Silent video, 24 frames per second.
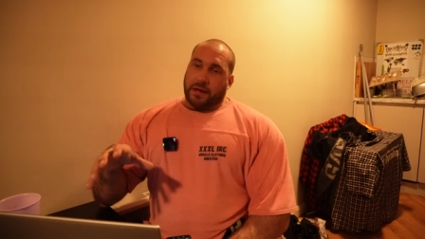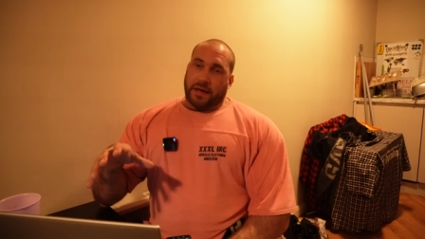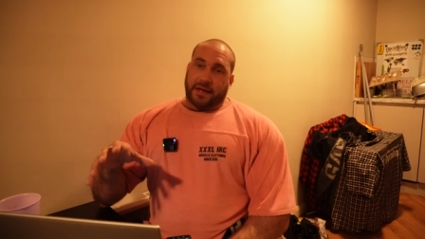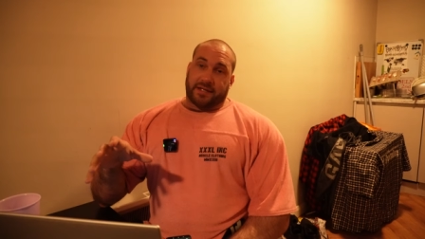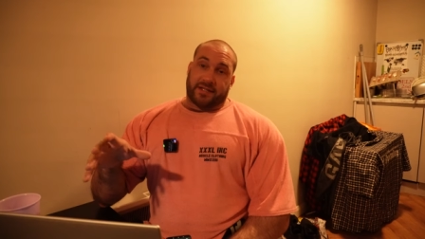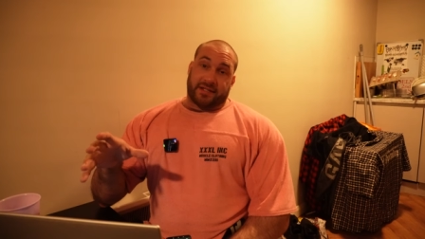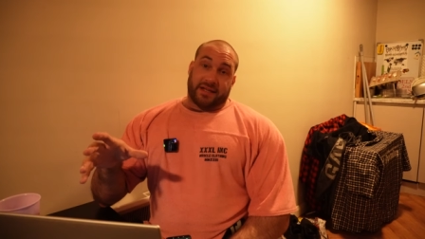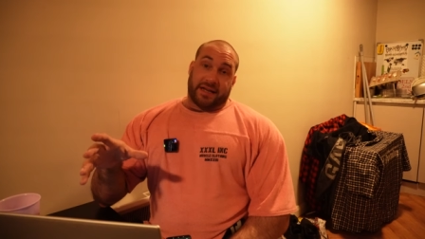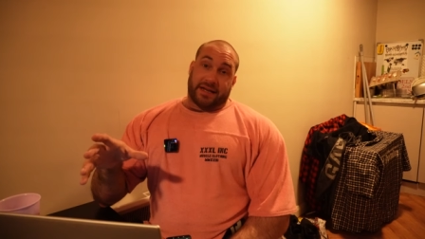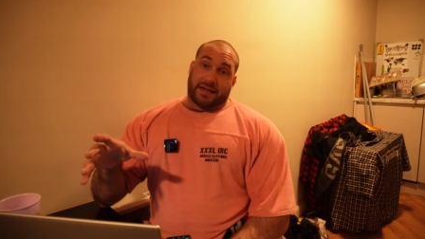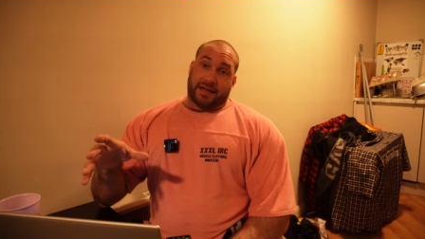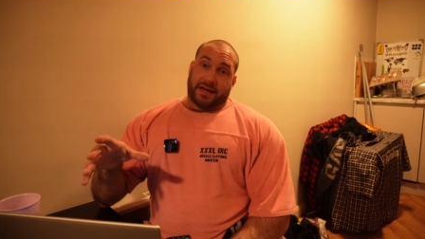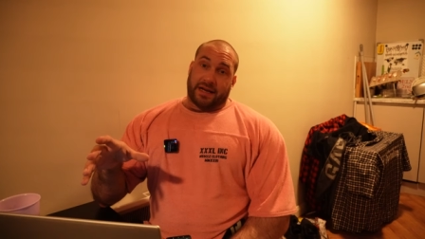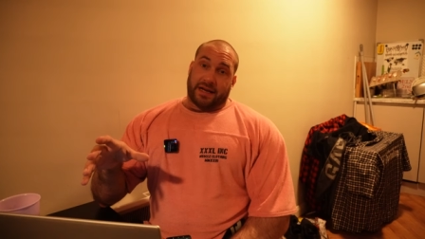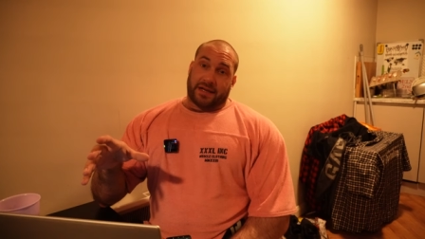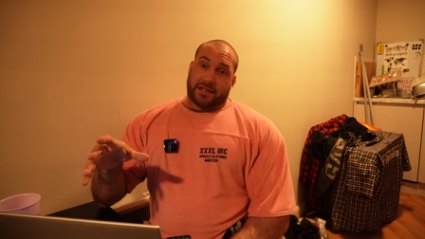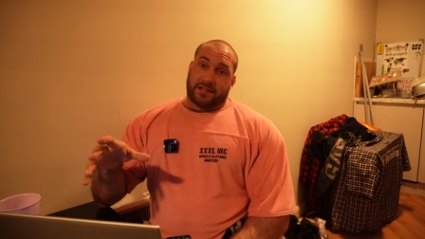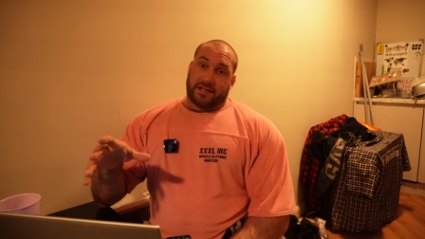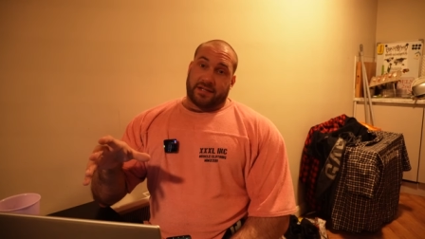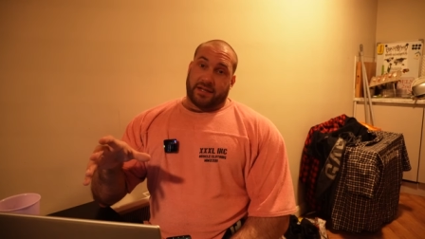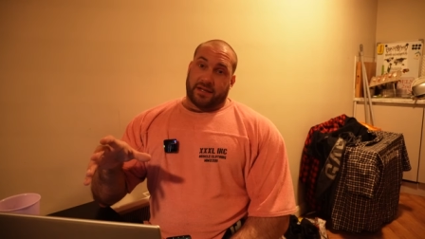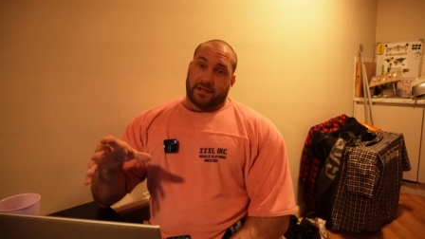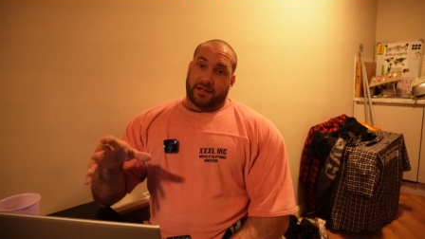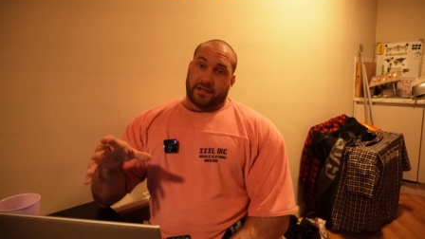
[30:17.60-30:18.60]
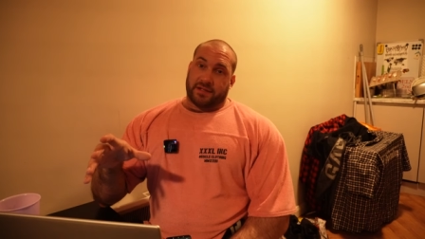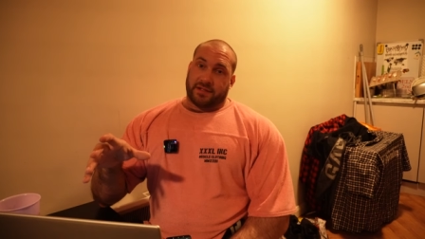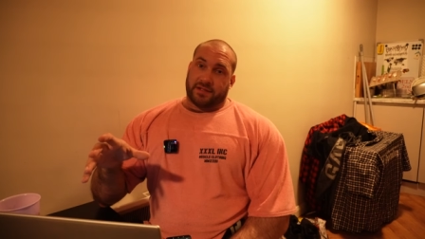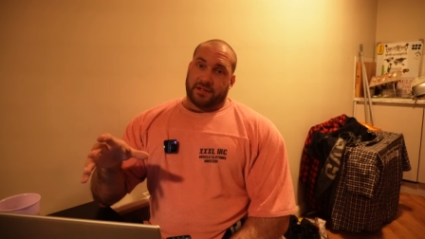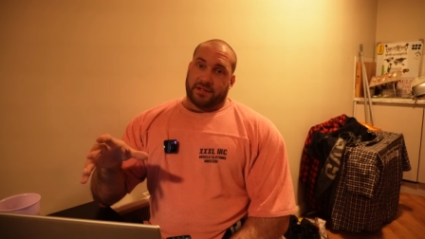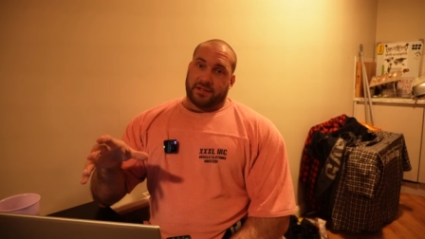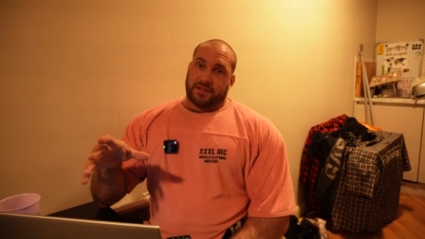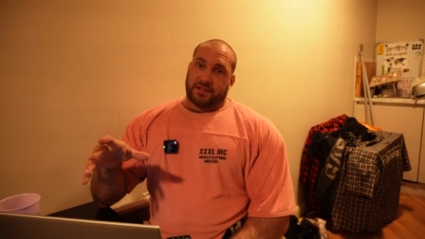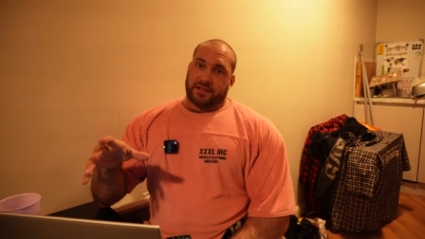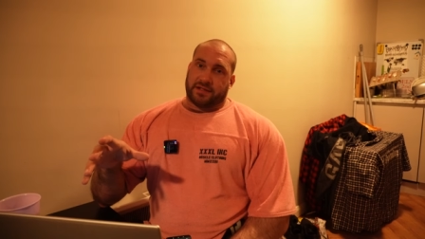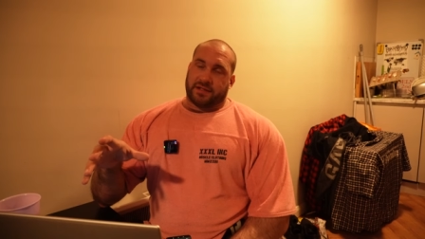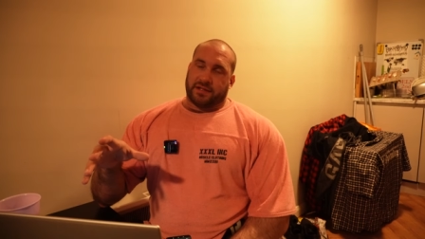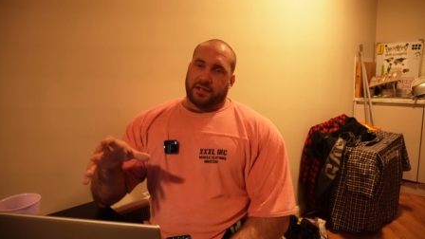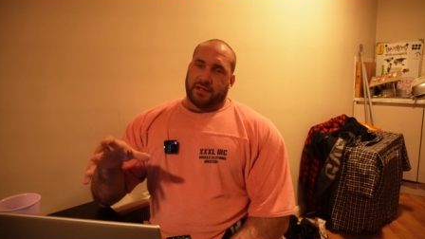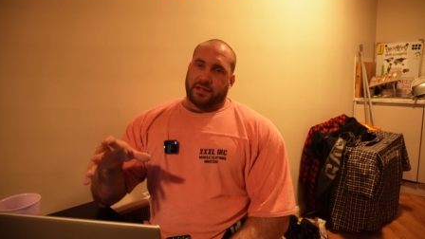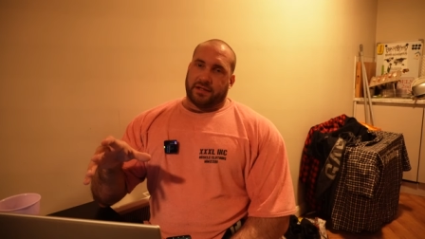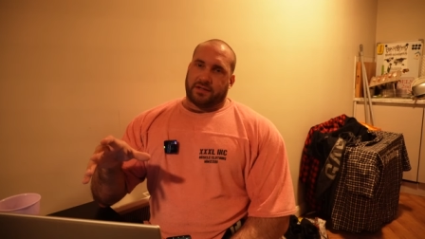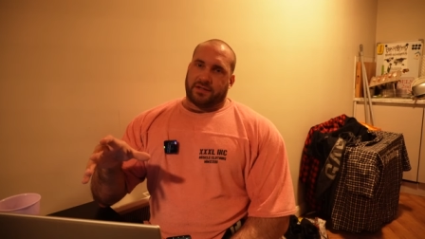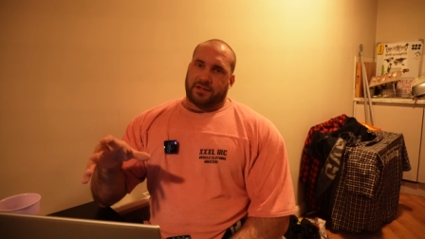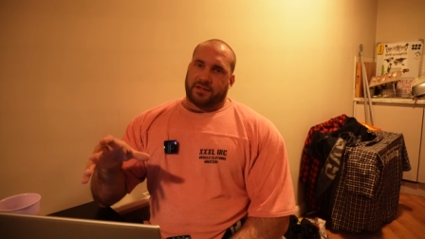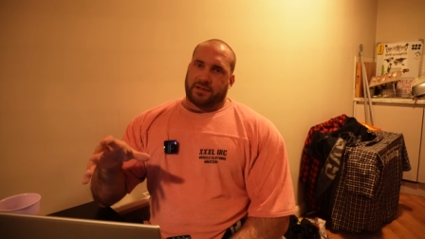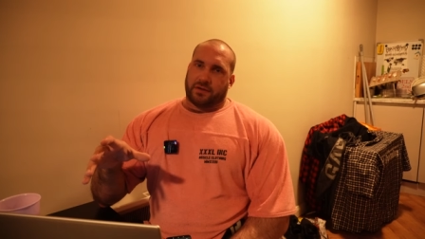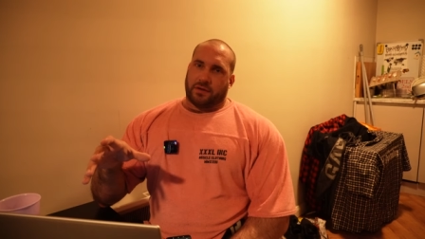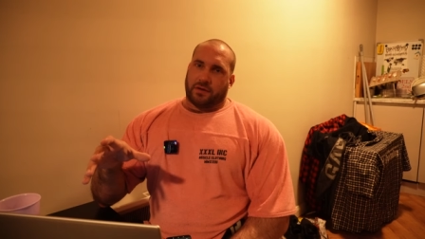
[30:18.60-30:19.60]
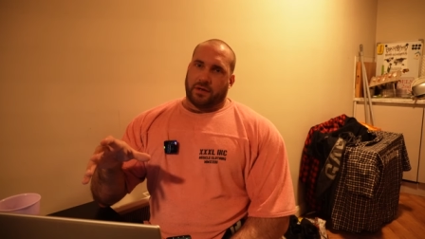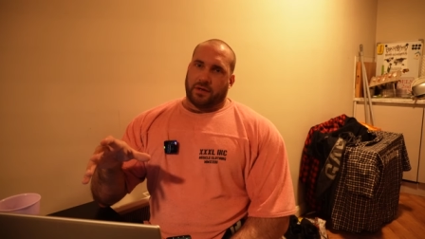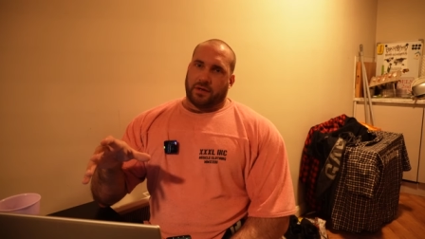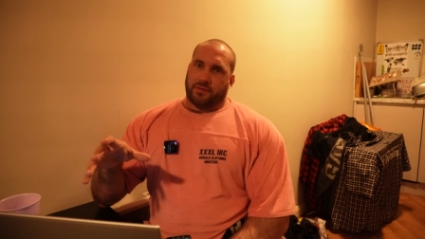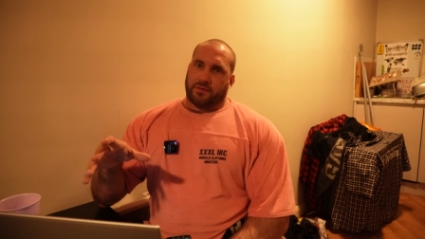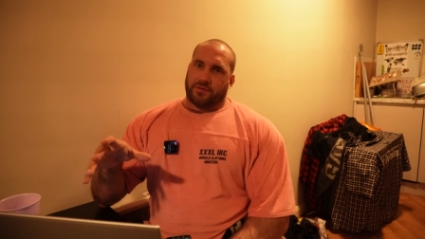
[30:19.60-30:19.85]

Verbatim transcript: it's neglected because it's it's kind